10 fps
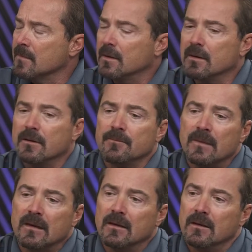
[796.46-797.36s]
And
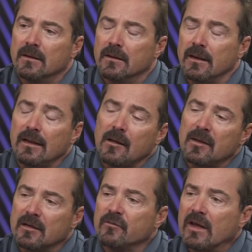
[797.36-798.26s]
I'm
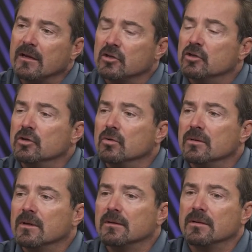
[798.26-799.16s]
at an advantage too
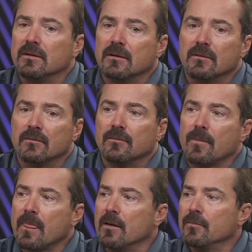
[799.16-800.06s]
that
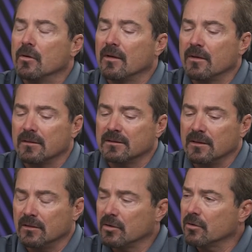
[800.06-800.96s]
I've got a
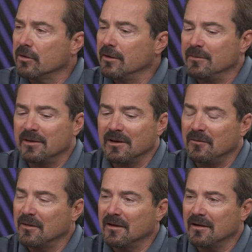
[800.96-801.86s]
city attorney,
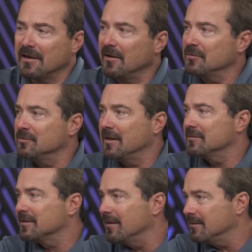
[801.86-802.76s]
I've got counsel
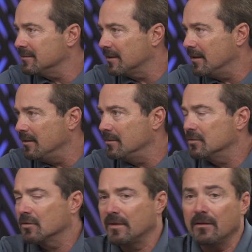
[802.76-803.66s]
outside the state.
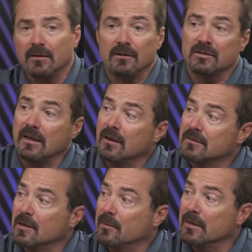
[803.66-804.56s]
So if I don't understand
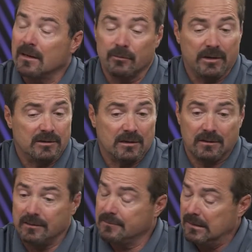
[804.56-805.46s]
something, I reach out
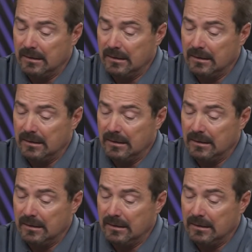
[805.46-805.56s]
to them,